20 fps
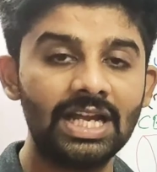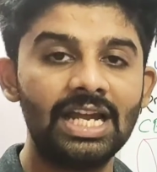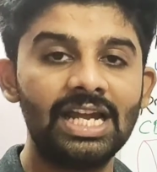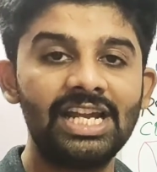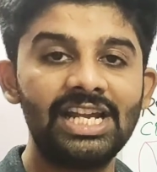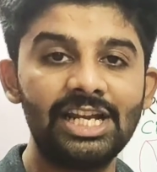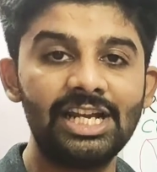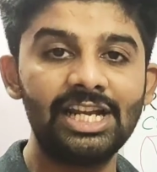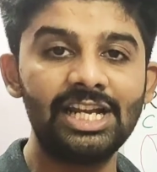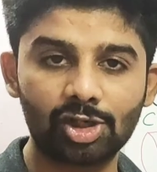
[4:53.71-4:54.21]

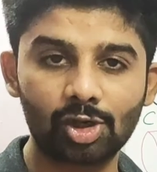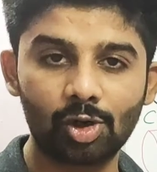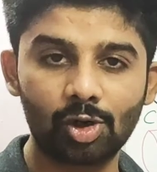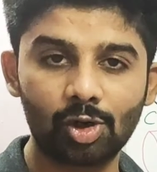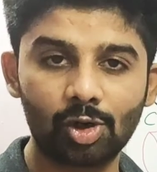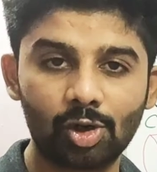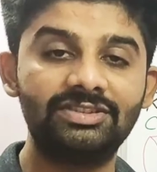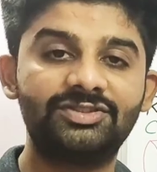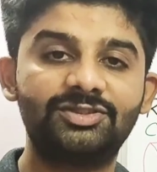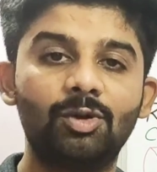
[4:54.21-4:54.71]

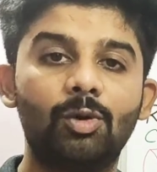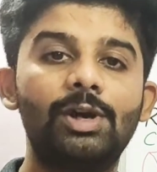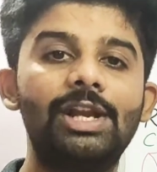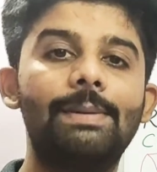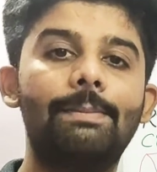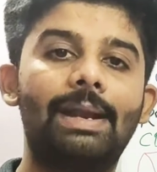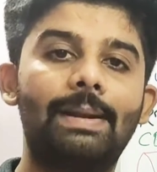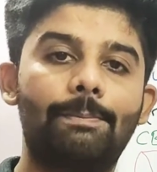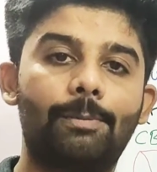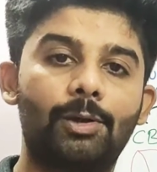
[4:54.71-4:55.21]
electrolytes, sodium
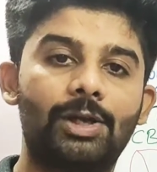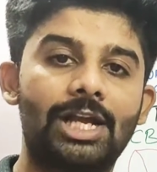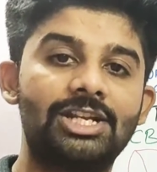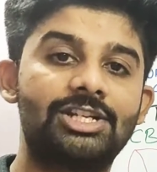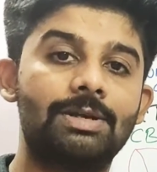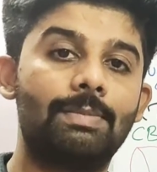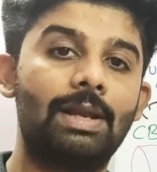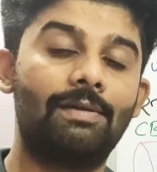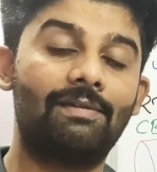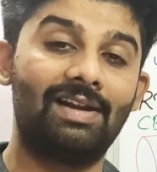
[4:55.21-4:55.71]
and
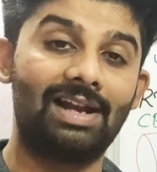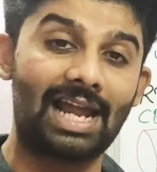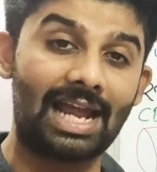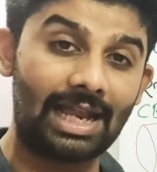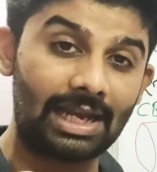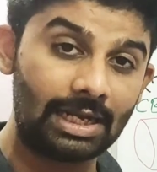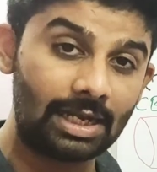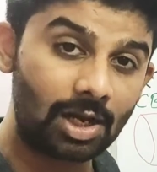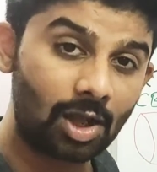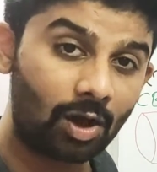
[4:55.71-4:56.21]
potassium level,
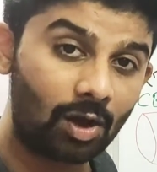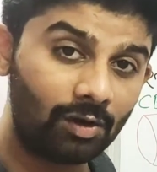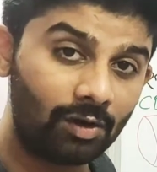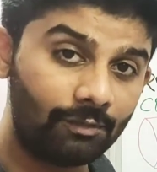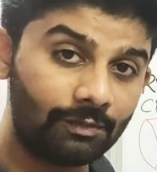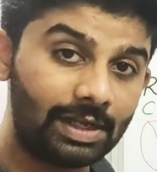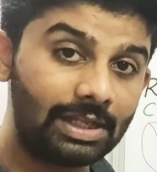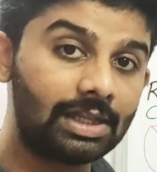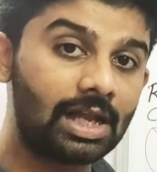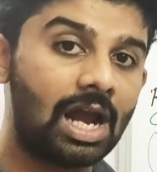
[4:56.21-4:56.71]
along
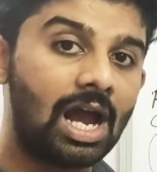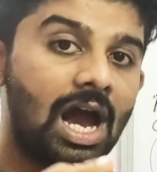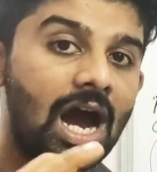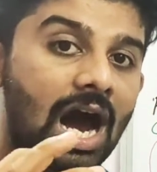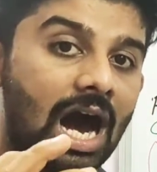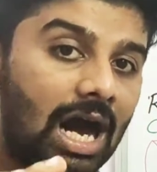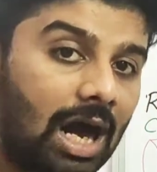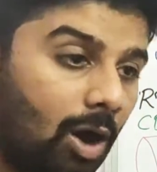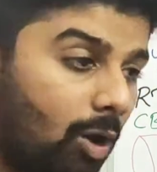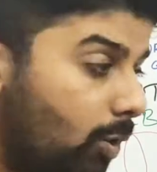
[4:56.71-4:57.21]
with
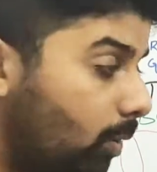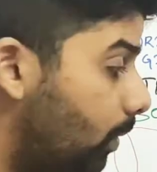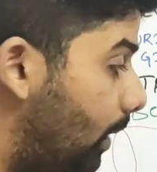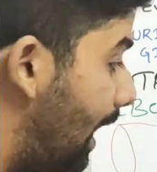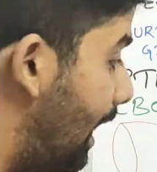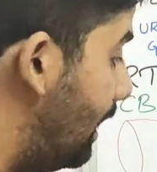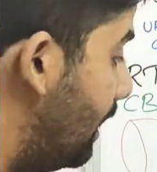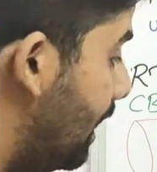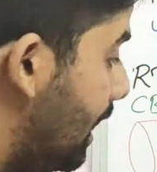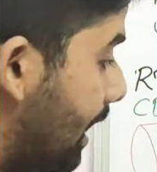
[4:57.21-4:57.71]
how
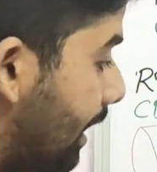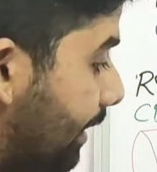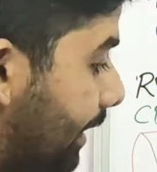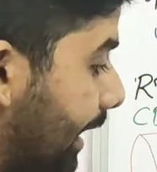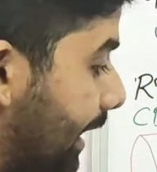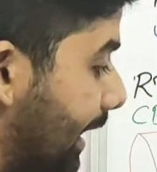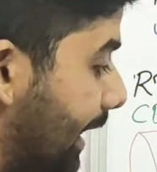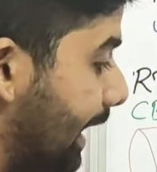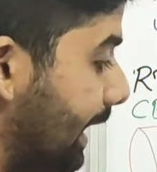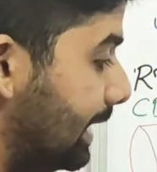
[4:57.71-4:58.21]
well the
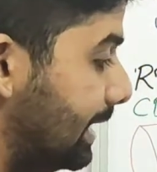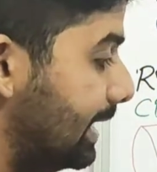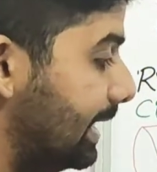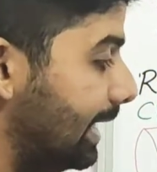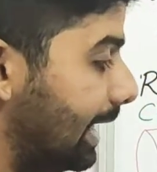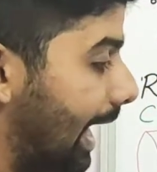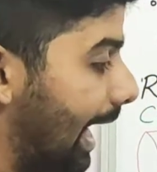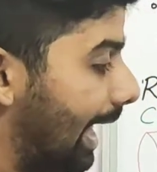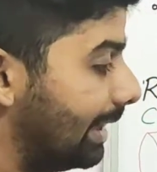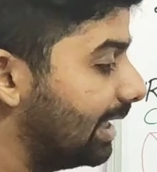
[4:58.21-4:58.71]

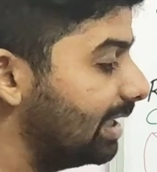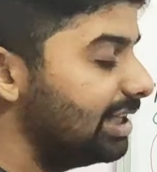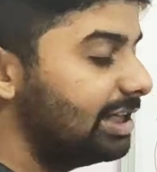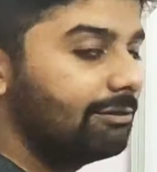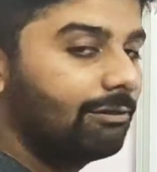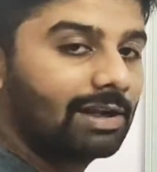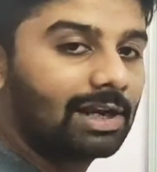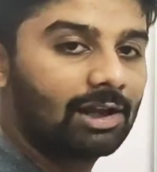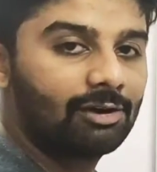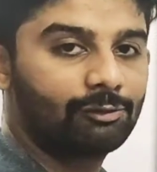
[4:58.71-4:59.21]
kidney and the
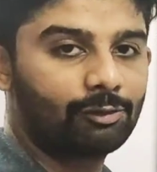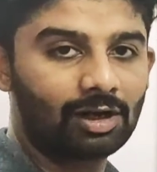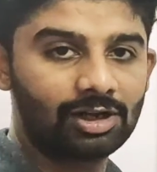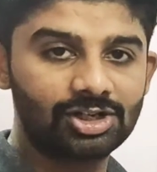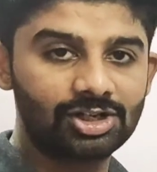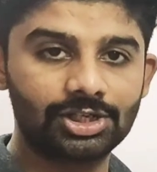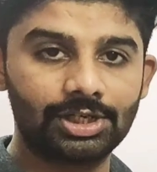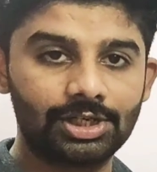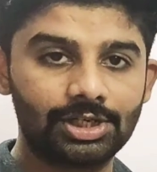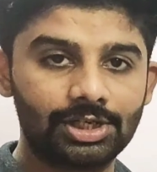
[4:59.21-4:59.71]
liver are
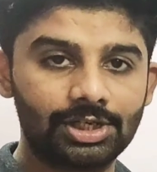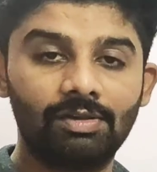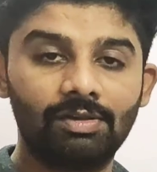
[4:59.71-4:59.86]
functioning.